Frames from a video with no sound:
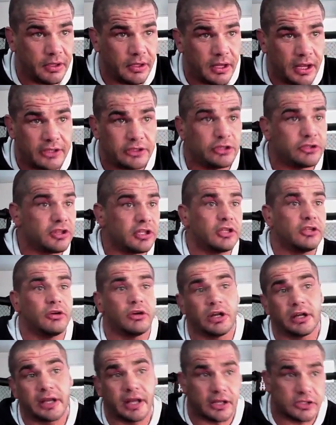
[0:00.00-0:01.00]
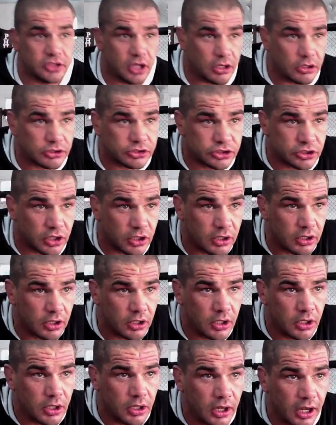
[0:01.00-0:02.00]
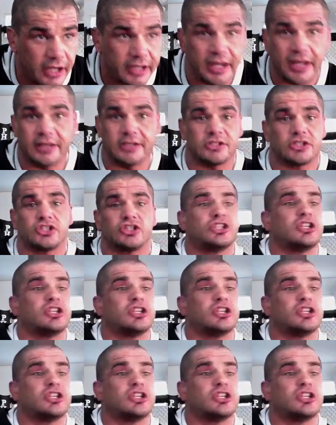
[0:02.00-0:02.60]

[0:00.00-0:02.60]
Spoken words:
and you think you're going to get a title shot against